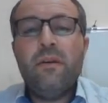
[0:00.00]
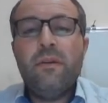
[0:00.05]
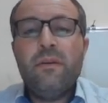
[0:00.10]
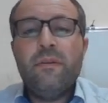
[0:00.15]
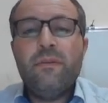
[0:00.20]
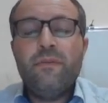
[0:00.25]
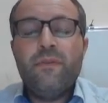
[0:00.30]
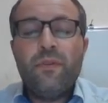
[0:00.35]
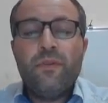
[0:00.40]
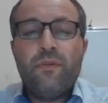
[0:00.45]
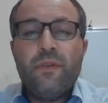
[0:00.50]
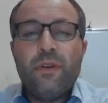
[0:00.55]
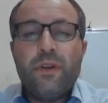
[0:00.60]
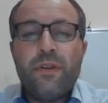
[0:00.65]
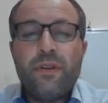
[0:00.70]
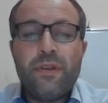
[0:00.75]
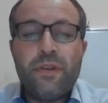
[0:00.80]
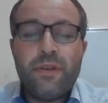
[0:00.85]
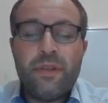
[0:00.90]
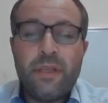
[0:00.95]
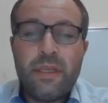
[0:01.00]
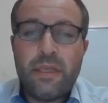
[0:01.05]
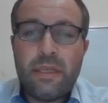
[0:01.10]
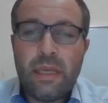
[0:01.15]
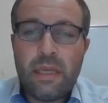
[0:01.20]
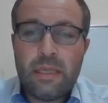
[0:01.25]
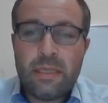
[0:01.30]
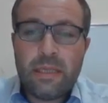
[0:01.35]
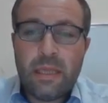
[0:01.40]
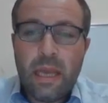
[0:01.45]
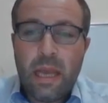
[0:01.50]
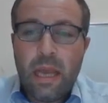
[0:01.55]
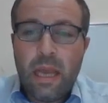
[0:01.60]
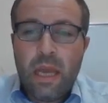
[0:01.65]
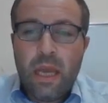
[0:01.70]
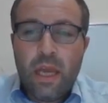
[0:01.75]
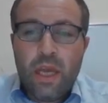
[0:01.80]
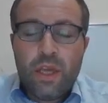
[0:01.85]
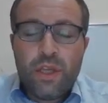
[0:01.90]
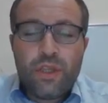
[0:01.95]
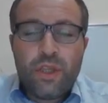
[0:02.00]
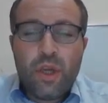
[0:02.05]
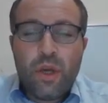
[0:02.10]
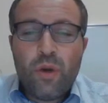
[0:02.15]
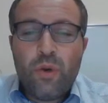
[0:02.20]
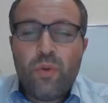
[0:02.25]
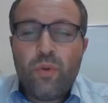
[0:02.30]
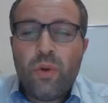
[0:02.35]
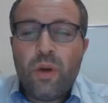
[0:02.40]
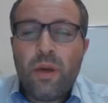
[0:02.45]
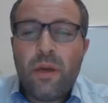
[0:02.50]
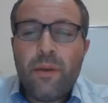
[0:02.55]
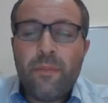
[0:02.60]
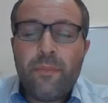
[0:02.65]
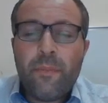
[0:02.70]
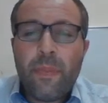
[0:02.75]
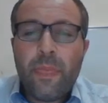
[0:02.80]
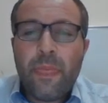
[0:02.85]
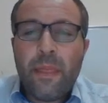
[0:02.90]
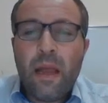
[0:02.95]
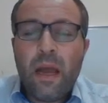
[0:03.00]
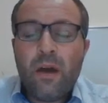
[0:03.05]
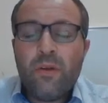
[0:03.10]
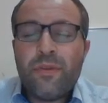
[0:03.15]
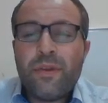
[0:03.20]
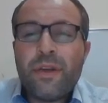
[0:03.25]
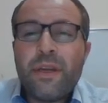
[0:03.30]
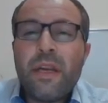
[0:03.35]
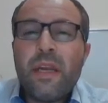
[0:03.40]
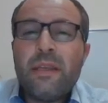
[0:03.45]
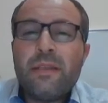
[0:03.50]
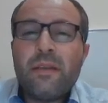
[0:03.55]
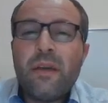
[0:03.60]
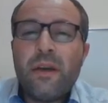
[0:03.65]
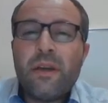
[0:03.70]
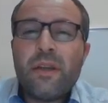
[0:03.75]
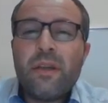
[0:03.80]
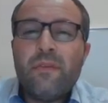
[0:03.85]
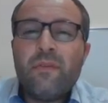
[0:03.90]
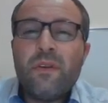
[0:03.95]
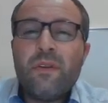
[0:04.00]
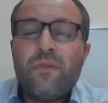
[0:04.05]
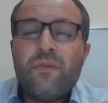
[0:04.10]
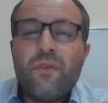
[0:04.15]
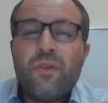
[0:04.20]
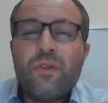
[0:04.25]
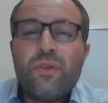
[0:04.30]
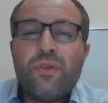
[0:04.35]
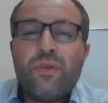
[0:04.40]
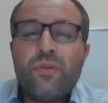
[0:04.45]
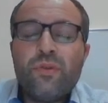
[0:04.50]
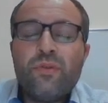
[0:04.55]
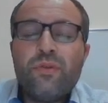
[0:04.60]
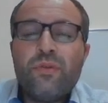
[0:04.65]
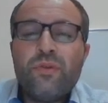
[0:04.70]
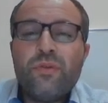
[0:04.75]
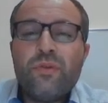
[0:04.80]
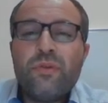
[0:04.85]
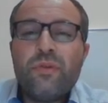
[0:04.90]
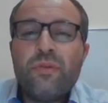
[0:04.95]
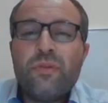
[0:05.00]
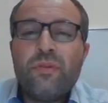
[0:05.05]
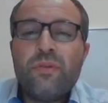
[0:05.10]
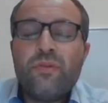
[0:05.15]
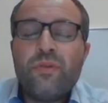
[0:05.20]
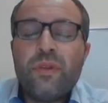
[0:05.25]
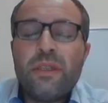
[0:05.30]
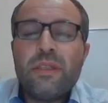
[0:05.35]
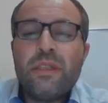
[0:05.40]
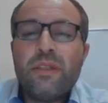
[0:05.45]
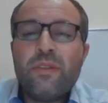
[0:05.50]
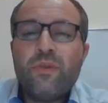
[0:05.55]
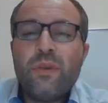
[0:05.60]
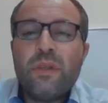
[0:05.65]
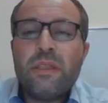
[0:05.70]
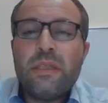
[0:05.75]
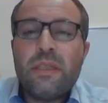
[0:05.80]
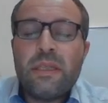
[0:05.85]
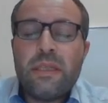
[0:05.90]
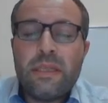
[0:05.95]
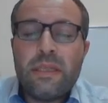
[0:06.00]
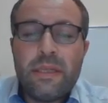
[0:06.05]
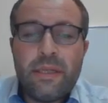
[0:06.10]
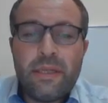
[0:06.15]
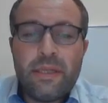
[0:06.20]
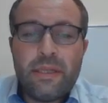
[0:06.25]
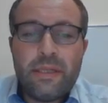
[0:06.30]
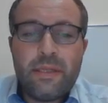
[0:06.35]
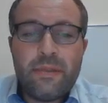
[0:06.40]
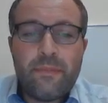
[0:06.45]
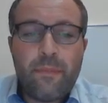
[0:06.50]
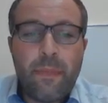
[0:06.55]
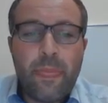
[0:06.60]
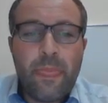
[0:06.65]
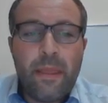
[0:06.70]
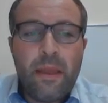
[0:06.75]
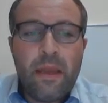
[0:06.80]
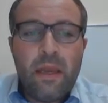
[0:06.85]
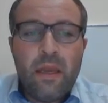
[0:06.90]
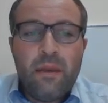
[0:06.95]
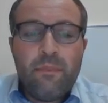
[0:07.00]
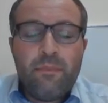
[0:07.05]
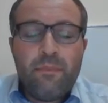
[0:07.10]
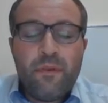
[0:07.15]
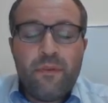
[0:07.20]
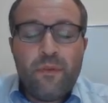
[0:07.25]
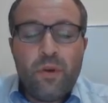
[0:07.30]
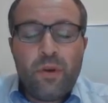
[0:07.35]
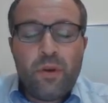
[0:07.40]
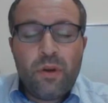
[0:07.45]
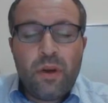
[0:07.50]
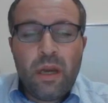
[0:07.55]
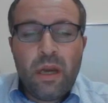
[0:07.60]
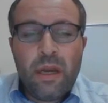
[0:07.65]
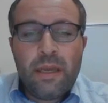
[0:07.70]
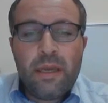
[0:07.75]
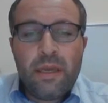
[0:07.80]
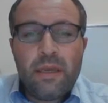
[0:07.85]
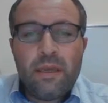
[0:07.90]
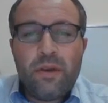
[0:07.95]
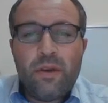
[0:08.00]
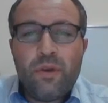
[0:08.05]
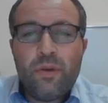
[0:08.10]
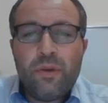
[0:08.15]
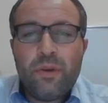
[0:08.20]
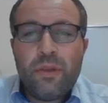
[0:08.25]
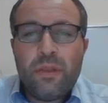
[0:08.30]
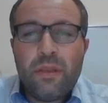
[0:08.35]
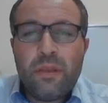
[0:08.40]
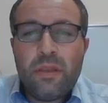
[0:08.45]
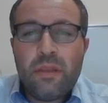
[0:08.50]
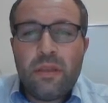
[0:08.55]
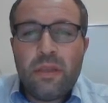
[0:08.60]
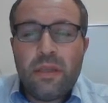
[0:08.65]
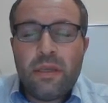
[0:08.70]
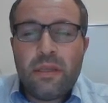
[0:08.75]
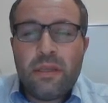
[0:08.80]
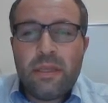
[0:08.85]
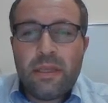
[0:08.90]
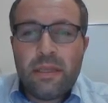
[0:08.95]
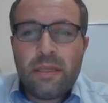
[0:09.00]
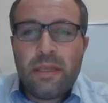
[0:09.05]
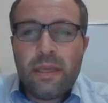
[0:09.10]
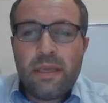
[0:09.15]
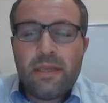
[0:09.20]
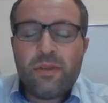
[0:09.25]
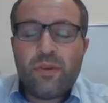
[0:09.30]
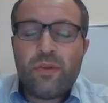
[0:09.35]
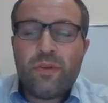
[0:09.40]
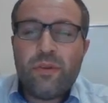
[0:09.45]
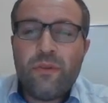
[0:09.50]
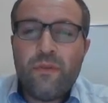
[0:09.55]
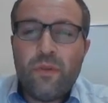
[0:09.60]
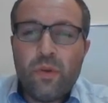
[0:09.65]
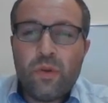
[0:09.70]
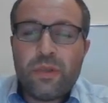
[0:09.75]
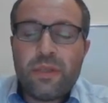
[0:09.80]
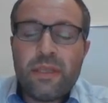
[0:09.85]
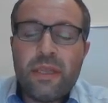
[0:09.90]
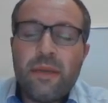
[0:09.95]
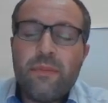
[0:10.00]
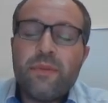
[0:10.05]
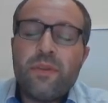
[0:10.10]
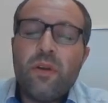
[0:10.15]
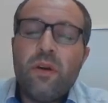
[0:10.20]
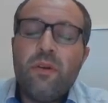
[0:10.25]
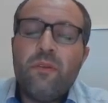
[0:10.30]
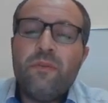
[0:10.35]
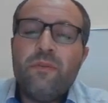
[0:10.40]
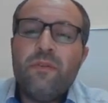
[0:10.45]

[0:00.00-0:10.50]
for further details. So, how the grades are given for June to 2020 series. Before I go in the details or the four steps of